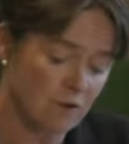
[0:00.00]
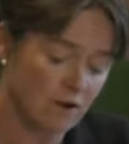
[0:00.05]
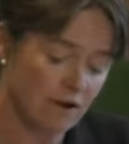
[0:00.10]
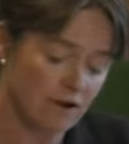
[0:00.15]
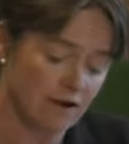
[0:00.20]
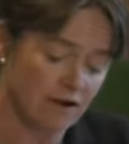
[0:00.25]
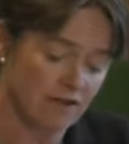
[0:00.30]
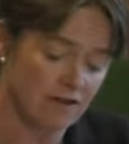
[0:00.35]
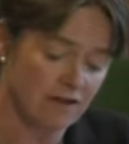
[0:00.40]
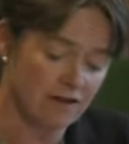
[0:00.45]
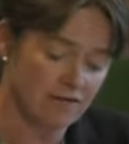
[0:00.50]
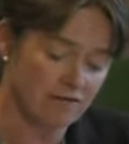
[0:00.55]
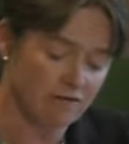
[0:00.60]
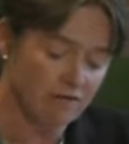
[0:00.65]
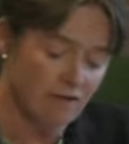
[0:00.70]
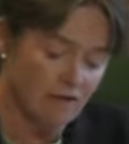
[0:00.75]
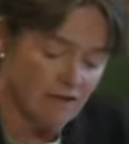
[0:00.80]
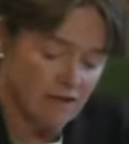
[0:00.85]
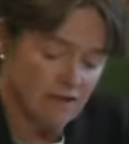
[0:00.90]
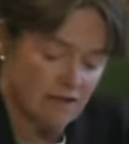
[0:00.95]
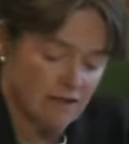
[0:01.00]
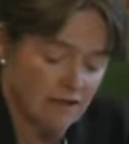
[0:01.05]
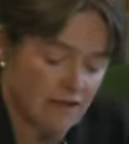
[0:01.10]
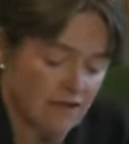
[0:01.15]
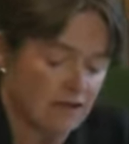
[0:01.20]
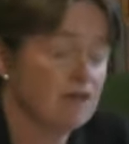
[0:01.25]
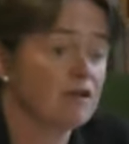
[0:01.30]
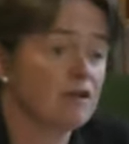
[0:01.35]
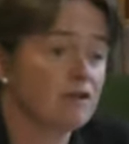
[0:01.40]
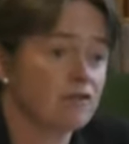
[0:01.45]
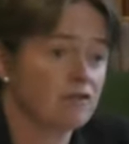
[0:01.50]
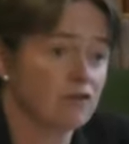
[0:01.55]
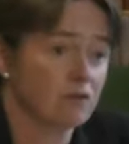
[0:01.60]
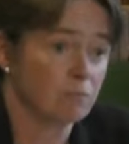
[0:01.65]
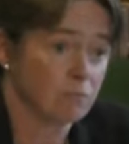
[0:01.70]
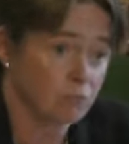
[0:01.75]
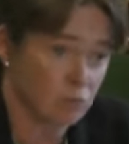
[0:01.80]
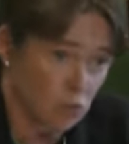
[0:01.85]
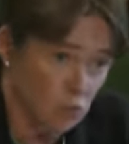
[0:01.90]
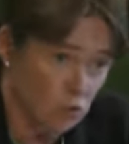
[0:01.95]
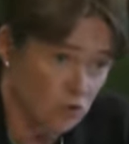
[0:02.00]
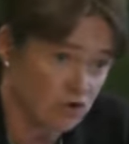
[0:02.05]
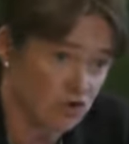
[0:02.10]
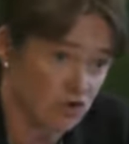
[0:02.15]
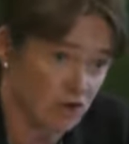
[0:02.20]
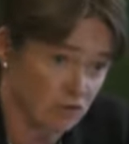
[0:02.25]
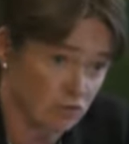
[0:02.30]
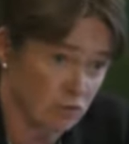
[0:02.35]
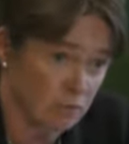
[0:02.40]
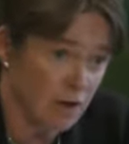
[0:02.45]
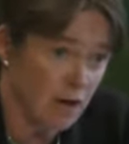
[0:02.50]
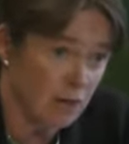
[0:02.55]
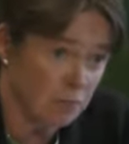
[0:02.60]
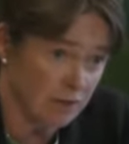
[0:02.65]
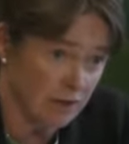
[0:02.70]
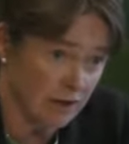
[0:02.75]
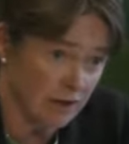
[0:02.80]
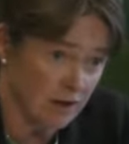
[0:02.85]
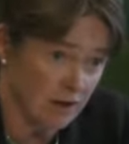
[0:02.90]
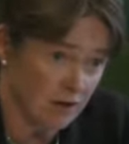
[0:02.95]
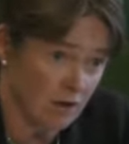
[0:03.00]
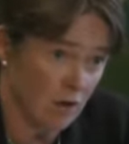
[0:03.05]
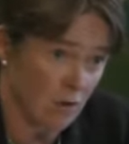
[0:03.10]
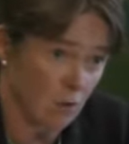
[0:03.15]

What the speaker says: And then finally, the broad general public,